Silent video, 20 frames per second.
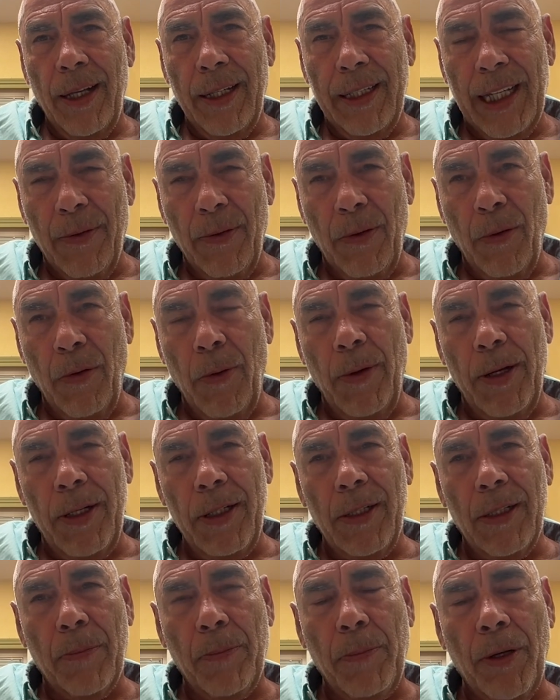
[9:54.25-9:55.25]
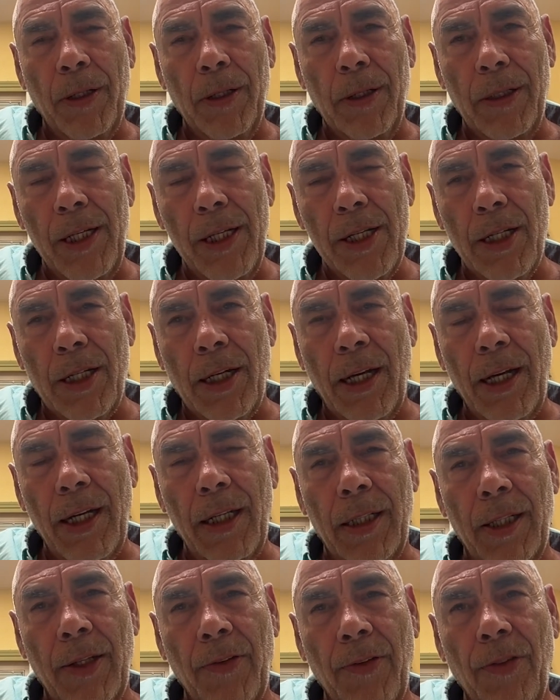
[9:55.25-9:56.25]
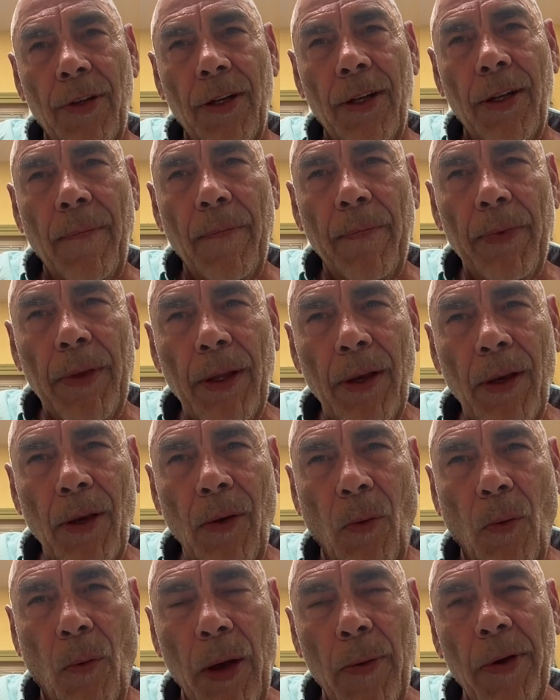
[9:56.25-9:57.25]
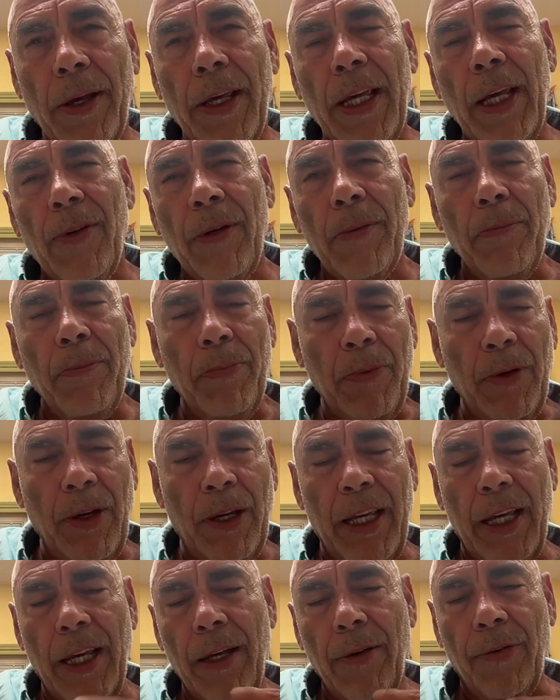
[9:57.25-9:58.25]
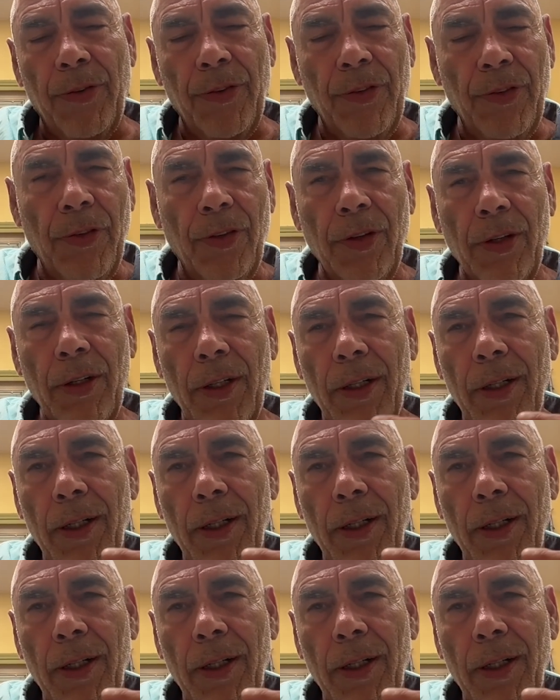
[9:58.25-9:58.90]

And then when we went to the Polynesian Islands, we were given gifts